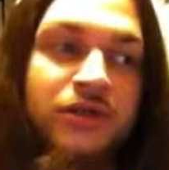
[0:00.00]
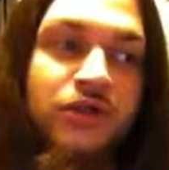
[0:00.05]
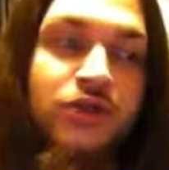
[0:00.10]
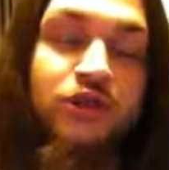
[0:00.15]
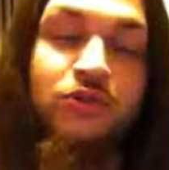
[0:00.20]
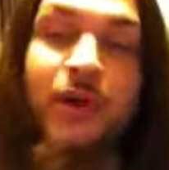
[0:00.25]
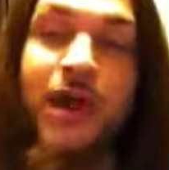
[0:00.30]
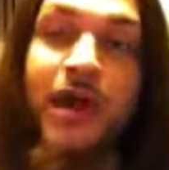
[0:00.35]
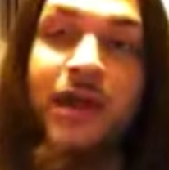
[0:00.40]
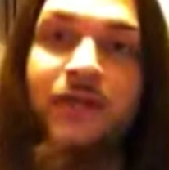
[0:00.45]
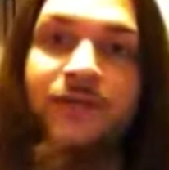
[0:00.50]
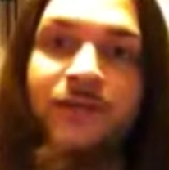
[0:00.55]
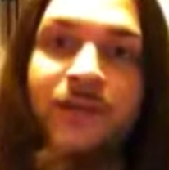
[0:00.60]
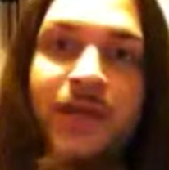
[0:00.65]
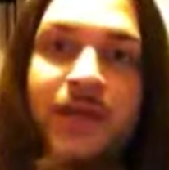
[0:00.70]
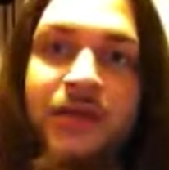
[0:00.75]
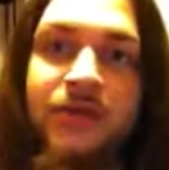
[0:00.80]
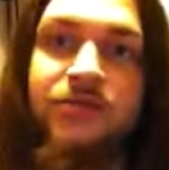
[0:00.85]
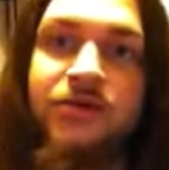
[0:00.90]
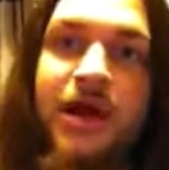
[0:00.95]
dread of
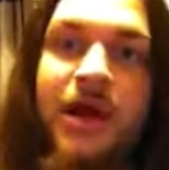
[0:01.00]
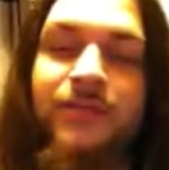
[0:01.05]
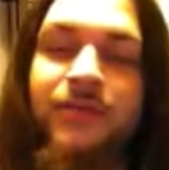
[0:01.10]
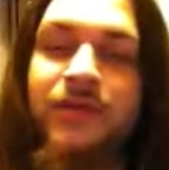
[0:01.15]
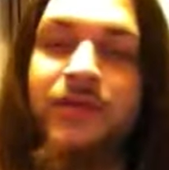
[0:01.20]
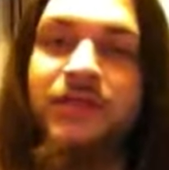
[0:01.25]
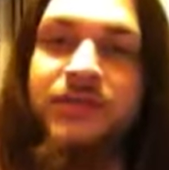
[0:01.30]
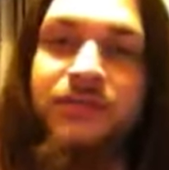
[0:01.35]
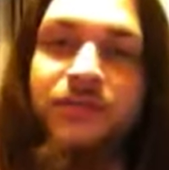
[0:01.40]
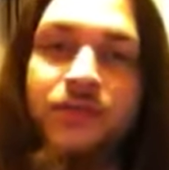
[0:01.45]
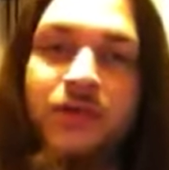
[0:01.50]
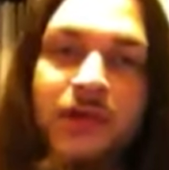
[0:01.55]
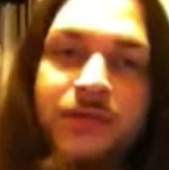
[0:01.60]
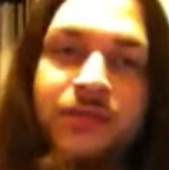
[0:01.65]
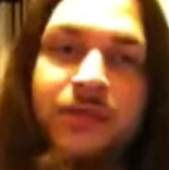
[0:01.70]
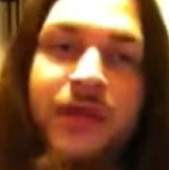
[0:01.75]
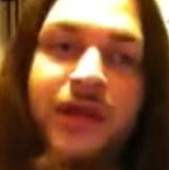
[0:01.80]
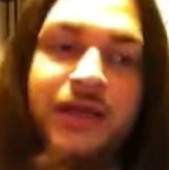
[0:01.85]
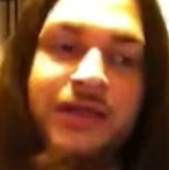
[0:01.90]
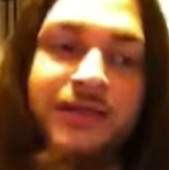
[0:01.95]
being trapped in a spooky
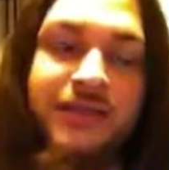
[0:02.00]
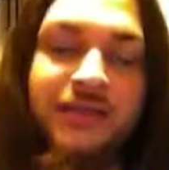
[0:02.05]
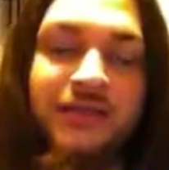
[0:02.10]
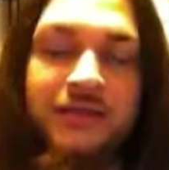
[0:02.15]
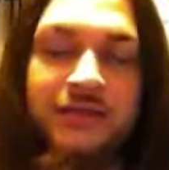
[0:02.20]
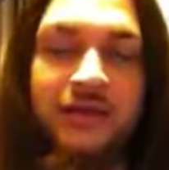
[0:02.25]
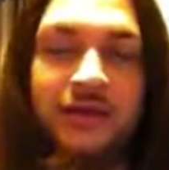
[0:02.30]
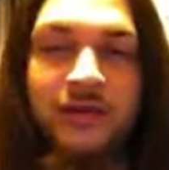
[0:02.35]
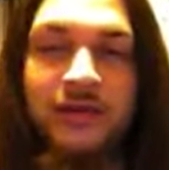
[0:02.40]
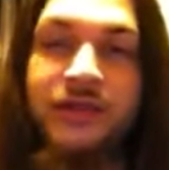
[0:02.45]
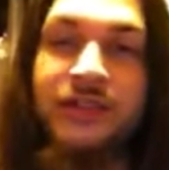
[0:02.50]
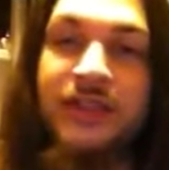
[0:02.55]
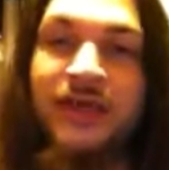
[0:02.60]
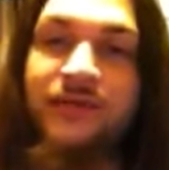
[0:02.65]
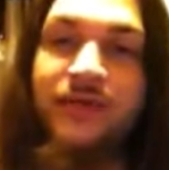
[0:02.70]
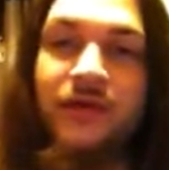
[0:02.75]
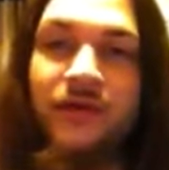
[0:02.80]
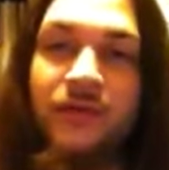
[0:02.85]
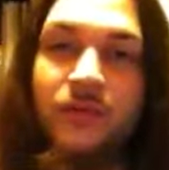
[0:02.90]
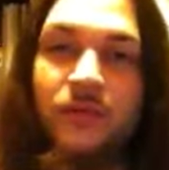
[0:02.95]
place, then it's
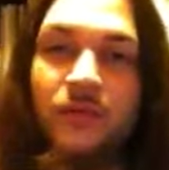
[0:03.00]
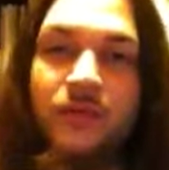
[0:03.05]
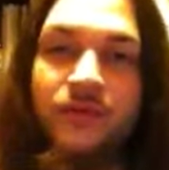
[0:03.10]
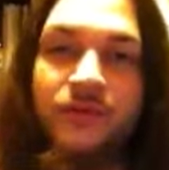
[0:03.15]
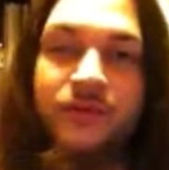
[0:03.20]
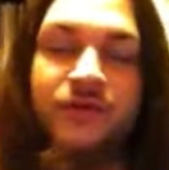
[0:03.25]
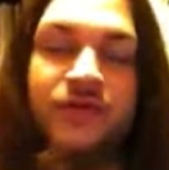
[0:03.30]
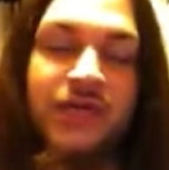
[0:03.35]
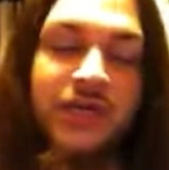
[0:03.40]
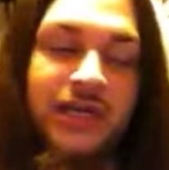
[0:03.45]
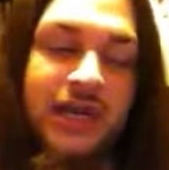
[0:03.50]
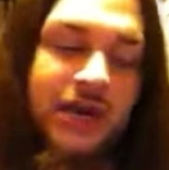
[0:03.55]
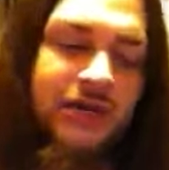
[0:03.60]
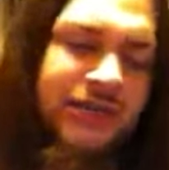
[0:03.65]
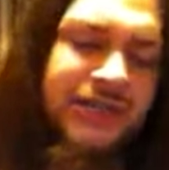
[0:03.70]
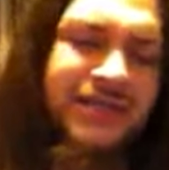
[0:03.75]
definitely worth checking out.